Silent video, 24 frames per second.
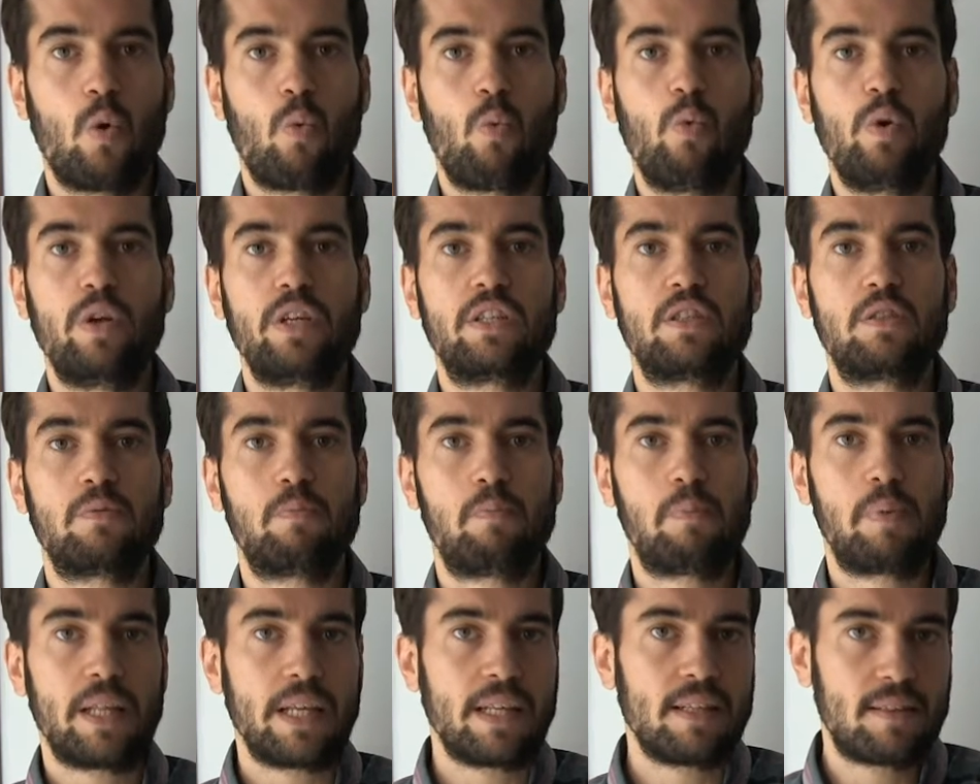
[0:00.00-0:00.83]
We
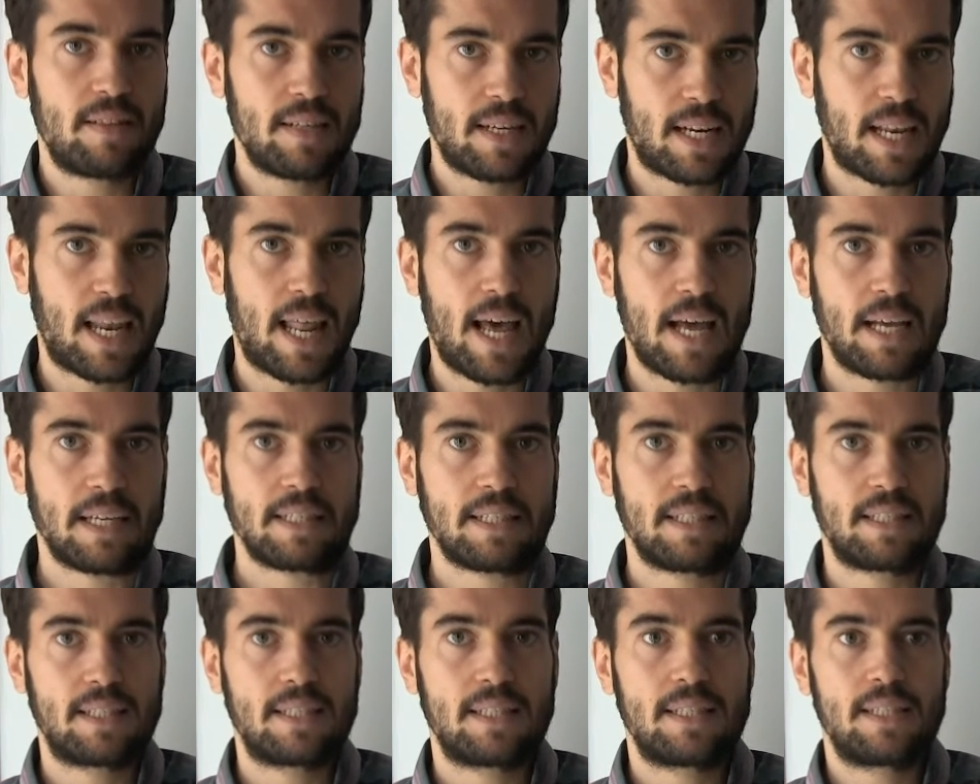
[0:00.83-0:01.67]
split the
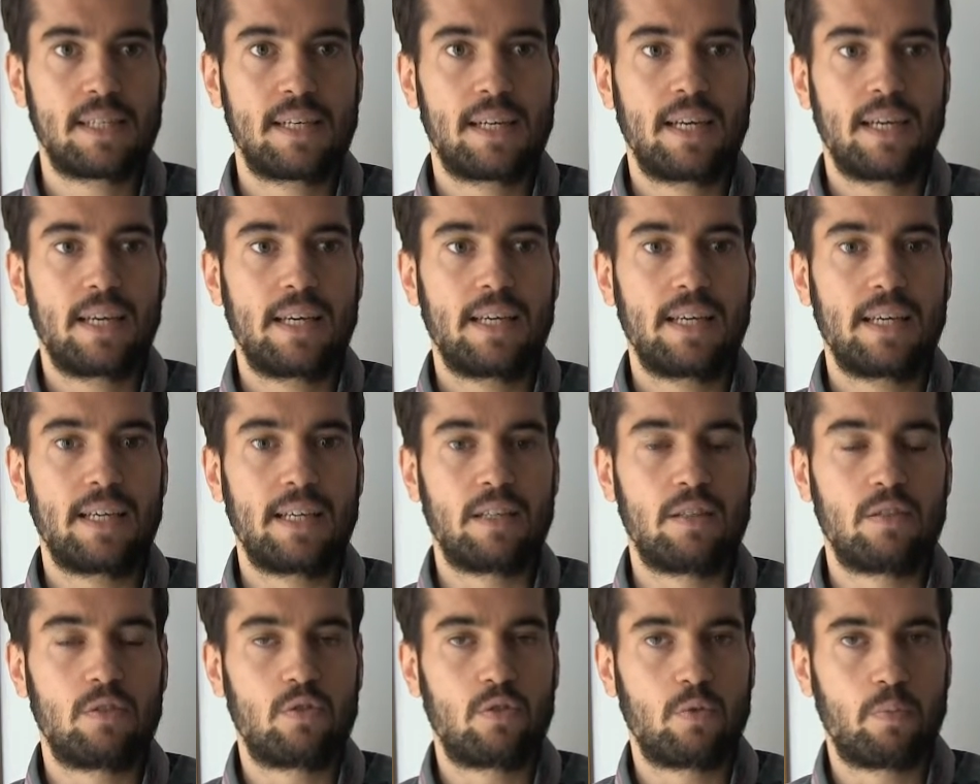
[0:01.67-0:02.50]
class
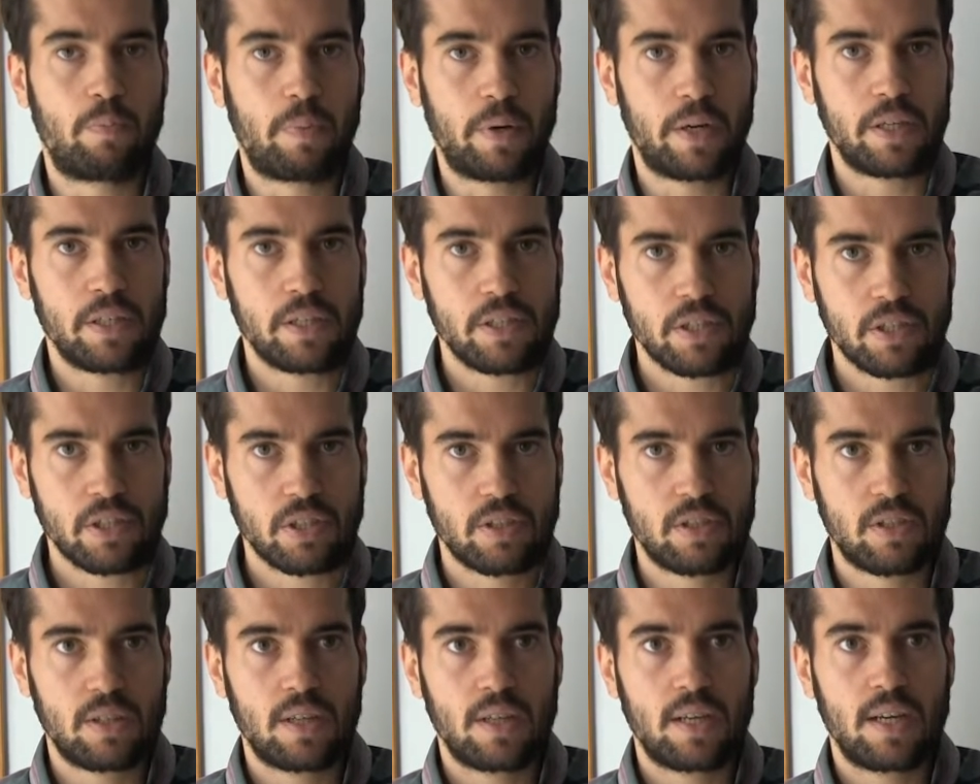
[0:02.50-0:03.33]
into
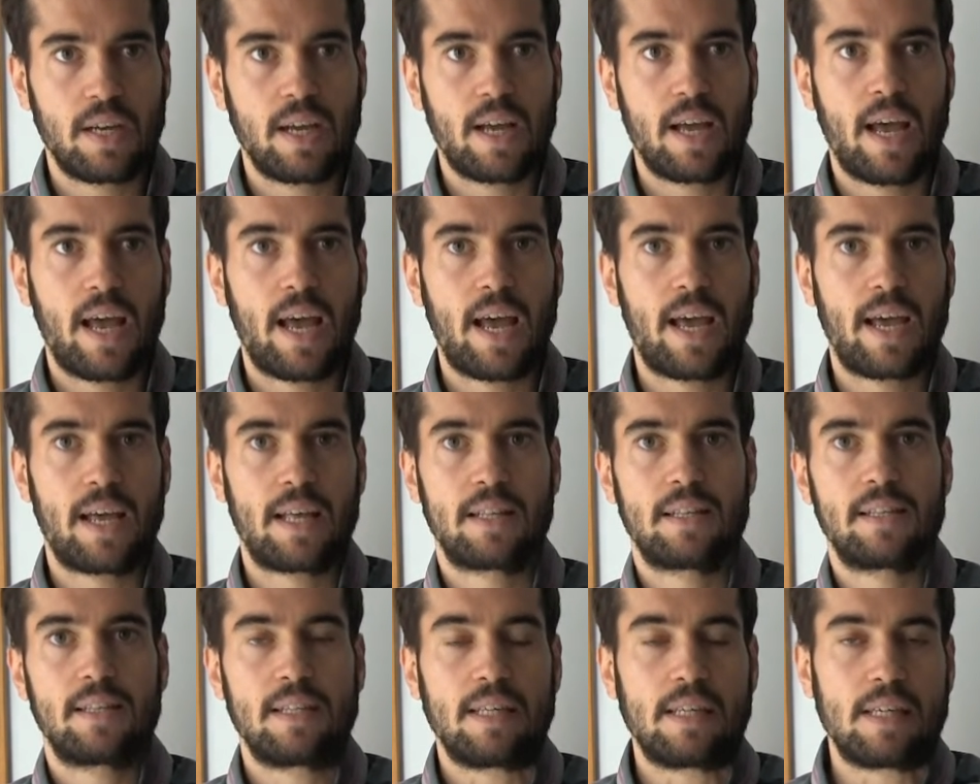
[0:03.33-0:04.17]
pairs
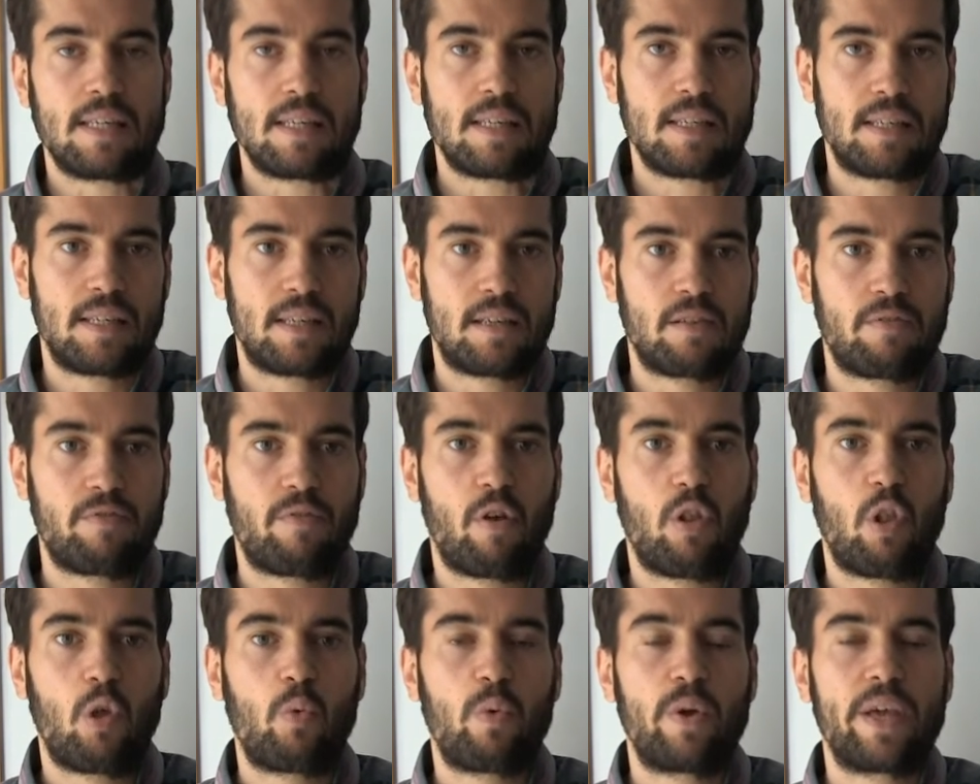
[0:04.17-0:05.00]
and
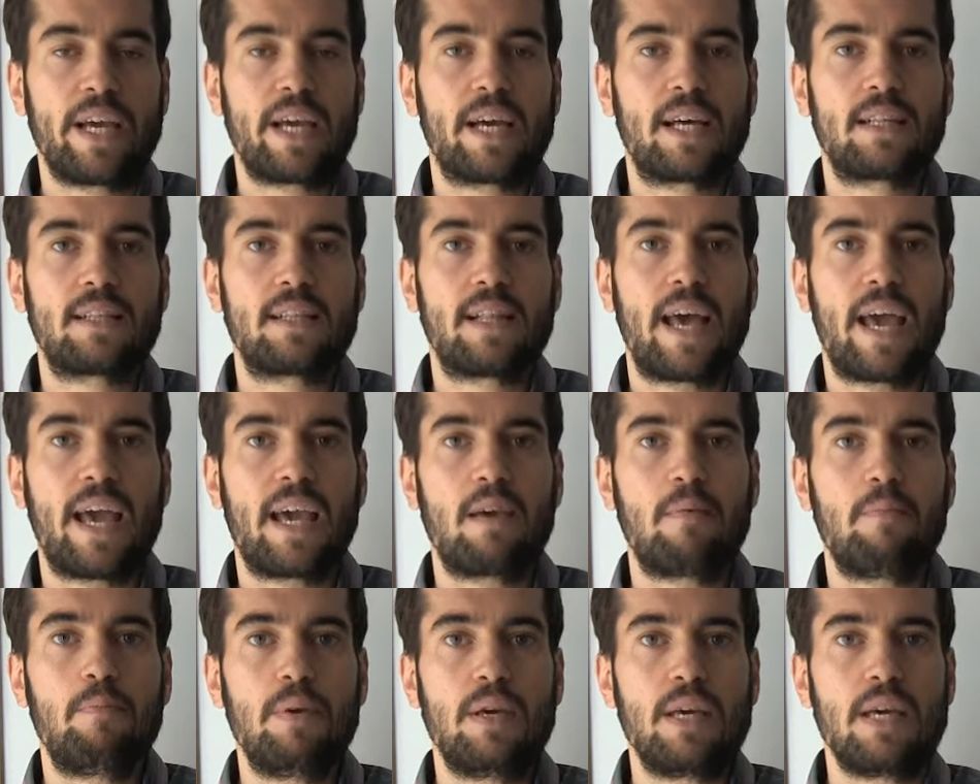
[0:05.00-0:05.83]
following an
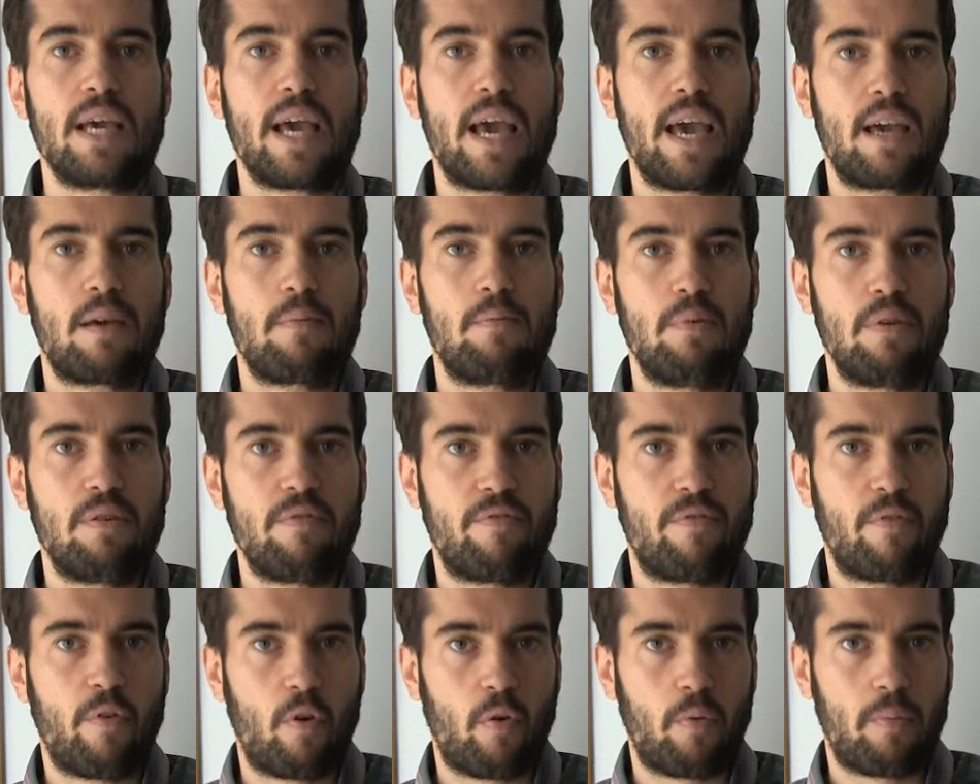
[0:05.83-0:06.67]
ABAB
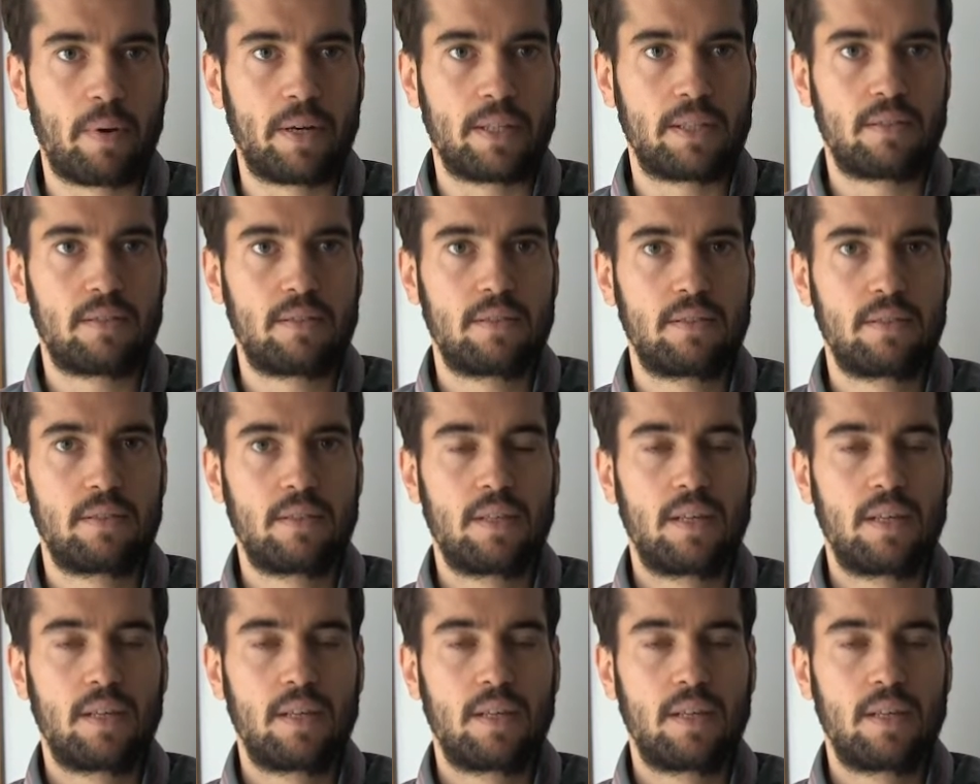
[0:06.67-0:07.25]
format.